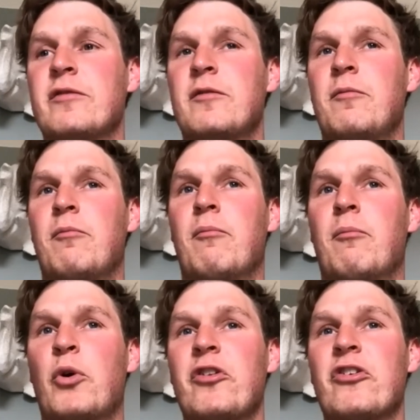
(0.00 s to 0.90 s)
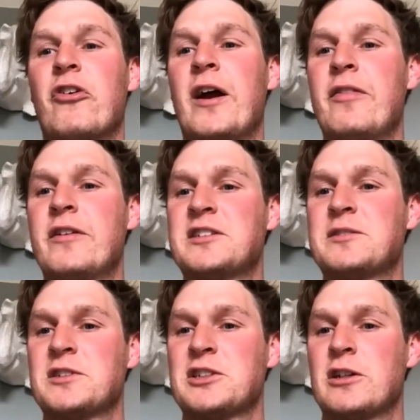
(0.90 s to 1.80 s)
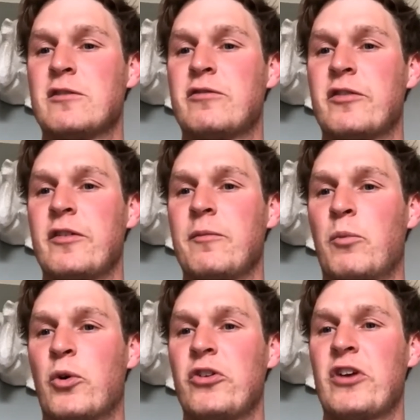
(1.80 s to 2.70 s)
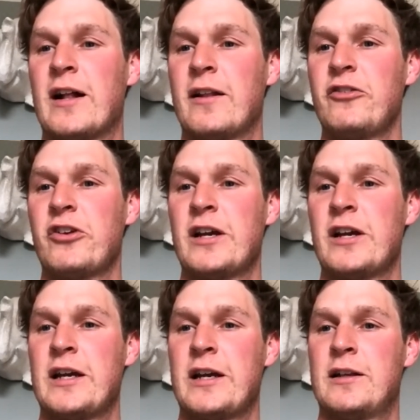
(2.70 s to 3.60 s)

sort of more terrain that's sort of more challenging,